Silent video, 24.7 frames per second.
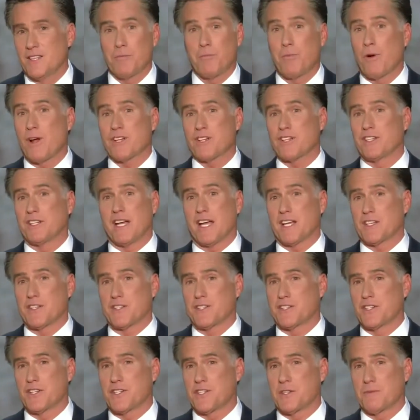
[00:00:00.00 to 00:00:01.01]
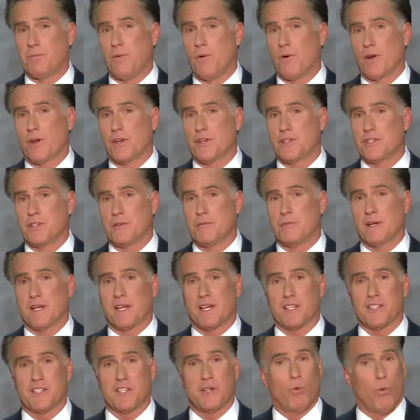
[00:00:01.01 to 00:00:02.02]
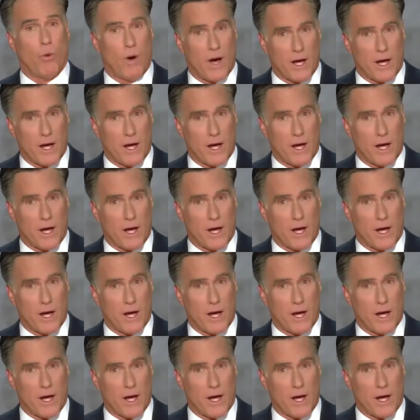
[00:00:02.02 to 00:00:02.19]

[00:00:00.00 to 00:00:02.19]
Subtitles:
The president hasn't disappointed you because he